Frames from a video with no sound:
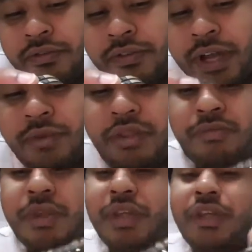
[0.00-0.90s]
Fine with
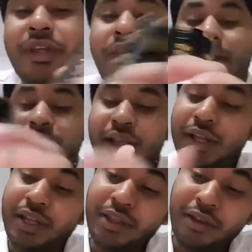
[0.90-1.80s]
me. I think
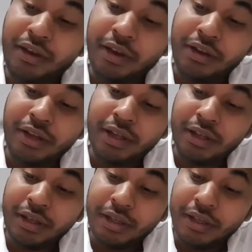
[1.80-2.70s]
like it's not gonna
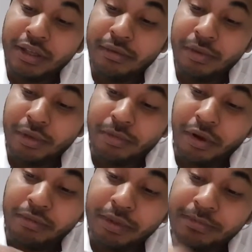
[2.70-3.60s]
be a
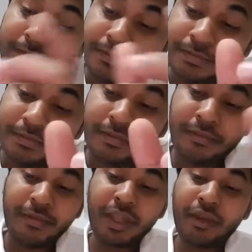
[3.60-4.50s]
problem,
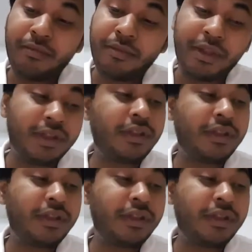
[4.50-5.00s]
but